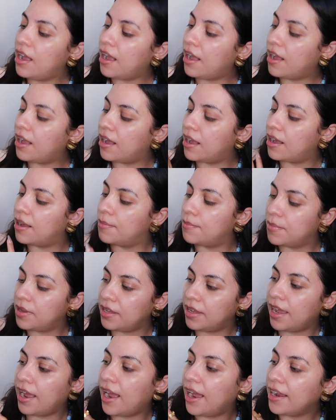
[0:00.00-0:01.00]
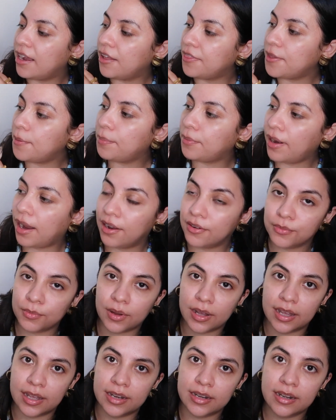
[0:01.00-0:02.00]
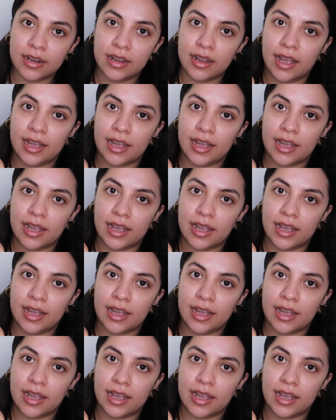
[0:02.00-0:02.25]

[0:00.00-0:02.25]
I got the brown one.